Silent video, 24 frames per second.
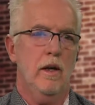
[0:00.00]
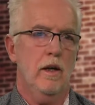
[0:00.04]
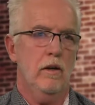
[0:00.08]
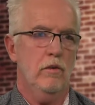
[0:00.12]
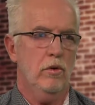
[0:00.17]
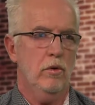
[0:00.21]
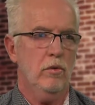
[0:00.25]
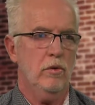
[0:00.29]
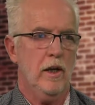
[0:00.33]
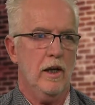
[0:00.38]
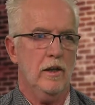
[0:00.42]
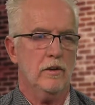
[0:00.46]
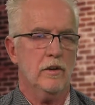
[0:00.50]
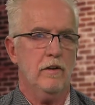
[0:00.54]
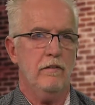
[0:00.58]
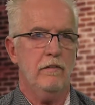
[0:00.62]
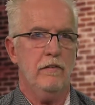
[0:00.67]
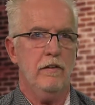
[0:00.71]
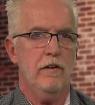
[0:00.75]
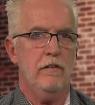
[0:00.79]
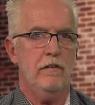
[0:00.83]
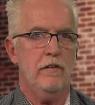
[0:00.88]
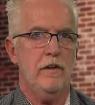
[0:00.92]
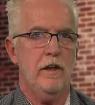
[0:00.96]
In
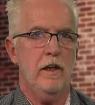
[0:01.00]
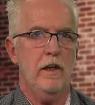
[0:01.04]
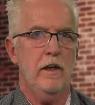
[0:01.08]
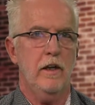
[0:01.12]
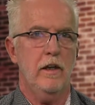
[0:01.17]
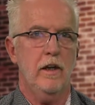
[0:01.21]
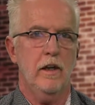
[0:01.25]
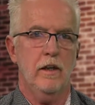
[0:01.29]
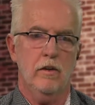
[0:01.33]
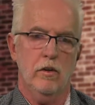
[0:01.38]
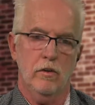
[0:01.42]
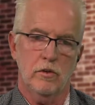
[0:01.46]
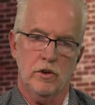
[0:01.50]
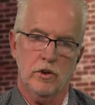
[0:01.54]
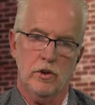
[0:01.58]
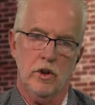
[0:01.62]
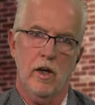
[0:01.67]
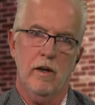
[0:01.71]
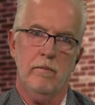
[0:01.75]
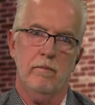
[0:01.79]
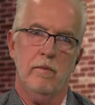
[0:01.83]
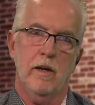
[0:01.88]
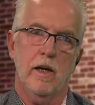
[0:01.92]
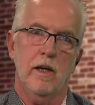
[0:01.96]
2015, in those
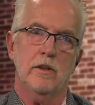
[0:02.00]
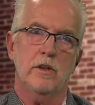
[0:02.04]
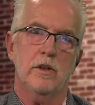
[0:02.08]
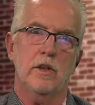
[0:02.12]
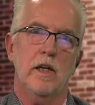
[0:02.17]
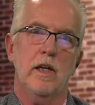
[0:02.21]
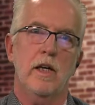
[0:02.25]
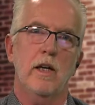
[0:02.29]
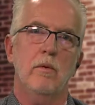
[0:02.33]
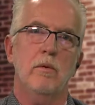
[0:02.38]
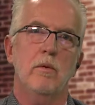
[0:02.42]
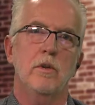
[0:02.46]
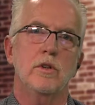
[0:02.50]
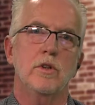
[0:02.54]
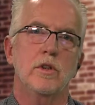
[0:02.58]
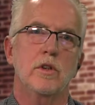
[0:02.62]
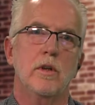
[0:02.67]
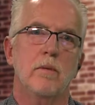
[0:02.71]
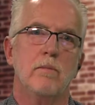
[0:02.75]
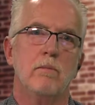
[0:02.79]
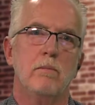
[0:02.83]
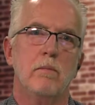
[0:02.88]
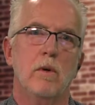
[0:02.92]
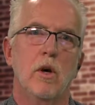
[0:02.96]
short months, it was
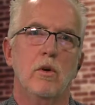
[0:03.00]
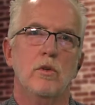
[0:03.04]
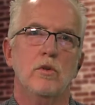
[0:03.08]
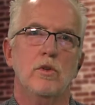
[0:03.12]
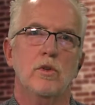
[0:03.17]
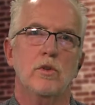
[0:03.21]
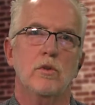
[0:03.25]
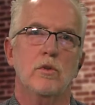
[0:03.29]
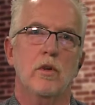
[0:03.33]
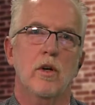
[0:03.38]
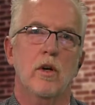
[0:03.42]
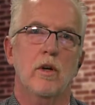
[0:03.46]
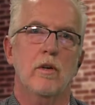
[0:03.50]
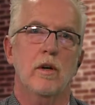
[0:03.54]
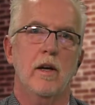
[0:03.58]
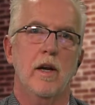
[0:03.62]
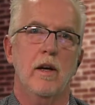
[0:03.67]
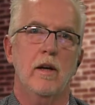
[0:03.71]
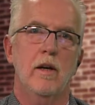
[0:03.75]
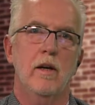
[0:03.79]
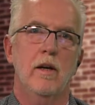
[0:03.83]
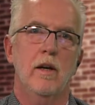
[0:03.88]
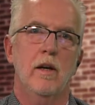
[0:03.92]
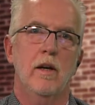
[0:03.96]
the most,
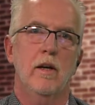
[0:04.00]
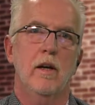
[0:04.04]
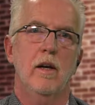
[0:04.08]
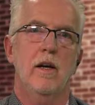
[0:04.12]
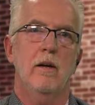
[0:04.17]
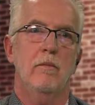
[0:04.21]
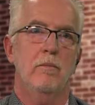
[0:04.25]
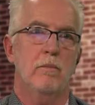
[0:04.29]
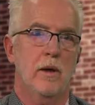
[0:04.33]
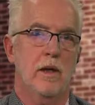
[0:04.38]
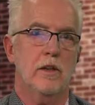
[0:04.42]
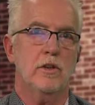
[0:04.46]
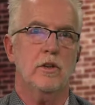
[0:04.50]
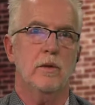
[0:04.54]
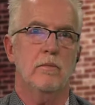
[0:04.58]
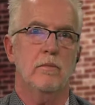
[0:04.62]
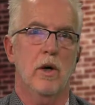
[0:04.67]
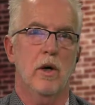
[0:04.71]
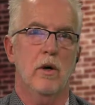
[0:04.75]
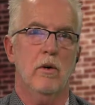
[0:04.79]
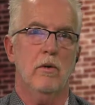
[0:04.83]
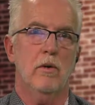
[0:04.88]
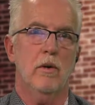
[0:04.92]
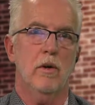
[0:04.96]
in
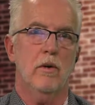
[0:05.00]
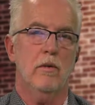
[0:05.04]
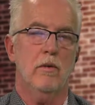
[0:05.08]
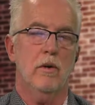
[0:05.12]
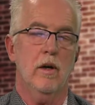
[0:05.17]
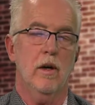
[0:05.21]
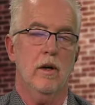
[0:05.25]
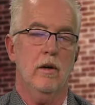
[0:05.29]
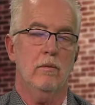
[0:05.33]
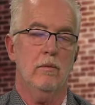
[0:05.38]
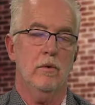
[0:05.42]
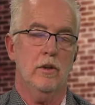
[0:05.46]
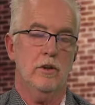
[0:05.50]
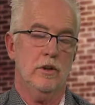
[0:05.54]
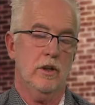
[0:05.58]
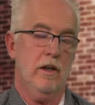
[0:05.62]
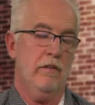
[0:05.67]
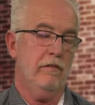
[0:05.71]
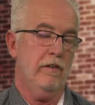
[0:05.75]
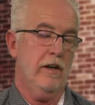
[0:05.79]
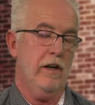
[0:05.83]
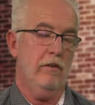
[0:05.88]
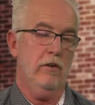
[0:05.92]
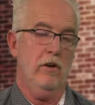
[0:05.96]
Buzzamo, which
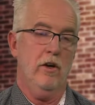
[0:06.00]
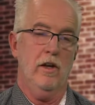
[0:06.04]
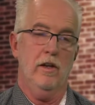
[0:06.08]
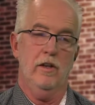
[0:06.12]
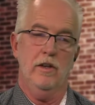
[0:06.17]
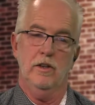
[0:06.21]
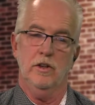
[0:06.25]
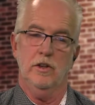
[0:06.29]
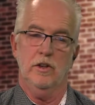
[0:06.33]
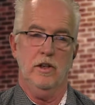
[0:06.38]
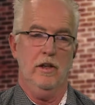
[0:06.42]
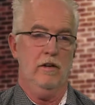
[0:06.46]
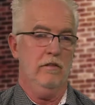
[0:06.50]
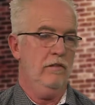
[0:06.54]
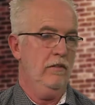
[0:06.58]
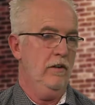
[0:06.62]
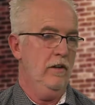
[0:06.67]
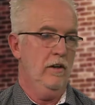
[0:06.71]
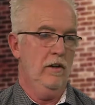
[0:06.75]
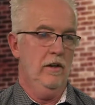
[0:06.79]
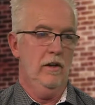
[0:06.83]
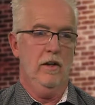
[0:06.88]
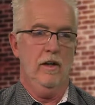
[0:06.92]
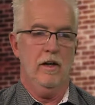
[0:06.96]
I found all this stuff
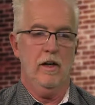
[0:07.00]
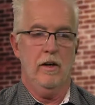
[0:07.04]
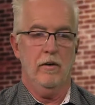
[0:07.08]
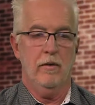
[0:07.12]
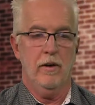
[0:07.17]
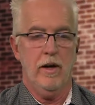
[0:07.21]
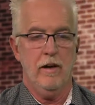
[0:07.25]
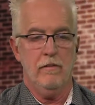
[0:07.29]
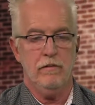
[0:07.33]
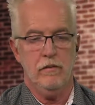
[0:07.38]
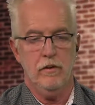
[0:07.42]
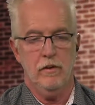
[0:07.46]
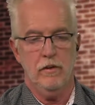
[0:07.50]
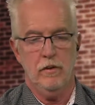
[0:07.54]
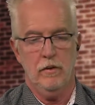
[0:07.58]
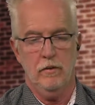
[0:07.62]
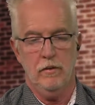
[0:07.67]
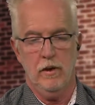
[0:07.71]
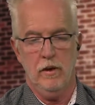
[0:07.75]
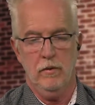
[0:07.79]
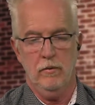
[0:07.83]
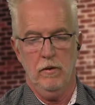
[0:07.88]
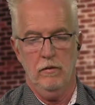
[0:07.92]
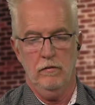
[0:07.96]
out after
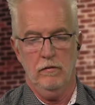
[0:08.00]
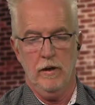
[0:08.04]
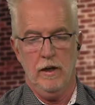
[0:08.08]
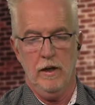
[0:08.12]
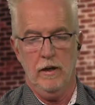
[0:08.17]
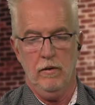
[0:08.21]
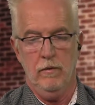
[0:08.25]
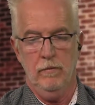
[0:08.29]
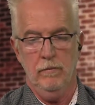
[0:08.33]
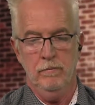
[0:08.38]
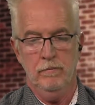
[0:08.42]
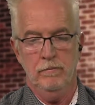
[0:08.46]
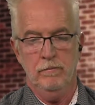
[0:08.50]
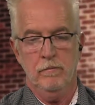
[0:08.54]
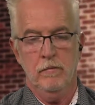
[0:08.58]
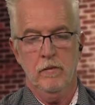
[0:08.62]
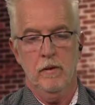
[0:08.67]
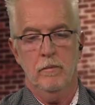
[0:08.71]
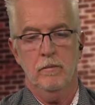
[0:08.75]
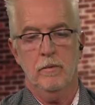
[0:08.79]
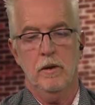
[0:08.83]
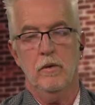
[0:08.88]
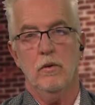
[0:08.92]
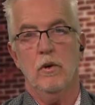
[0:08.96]
the thing went viral,
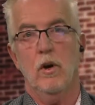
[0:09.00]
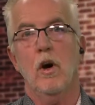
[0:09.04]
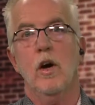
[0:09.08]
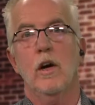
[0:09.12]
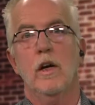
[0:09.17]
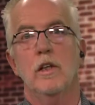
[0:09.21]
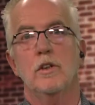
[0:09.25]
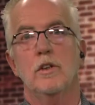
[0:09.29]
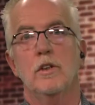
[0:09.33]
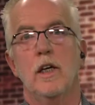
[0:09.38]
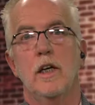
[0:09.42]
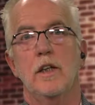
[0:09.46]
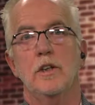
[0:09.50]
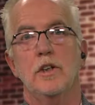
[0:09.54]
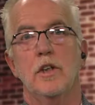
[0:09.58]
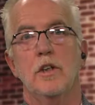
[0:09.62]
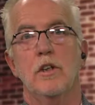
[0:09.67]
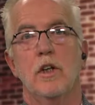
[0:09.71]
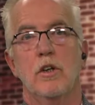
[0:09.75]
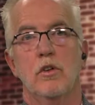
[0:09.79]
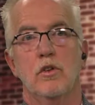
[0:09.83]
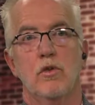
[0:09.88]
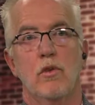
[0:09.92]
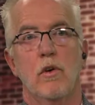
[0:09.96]
but they're an
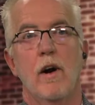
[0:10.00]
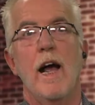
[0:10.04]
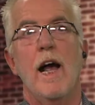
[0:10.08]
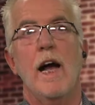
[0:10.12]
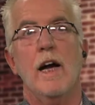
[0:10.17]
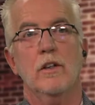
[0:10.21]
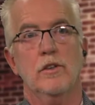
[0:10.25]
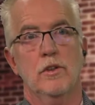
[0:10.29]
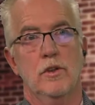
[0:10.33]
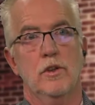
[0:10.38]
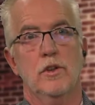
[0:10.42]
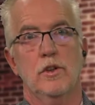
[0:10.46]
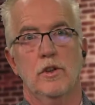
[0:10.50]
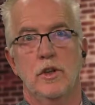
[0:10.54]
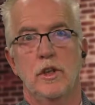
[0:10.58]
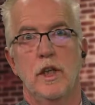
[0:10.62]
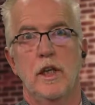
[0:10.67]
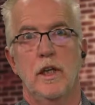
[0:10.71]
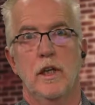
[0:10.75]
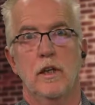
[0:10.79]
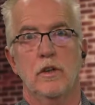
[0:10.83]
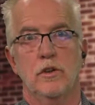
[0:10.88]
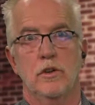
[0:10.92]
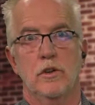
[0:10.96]
organization that tracks
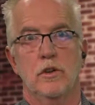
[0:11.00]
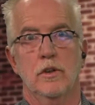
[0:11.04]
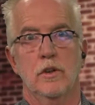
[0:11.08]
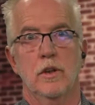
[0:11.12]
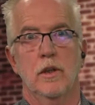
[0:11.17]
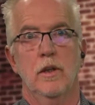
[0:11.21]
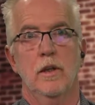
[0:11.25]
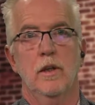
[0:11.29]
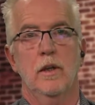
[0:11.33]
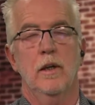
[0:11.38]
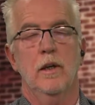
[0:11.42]
shares.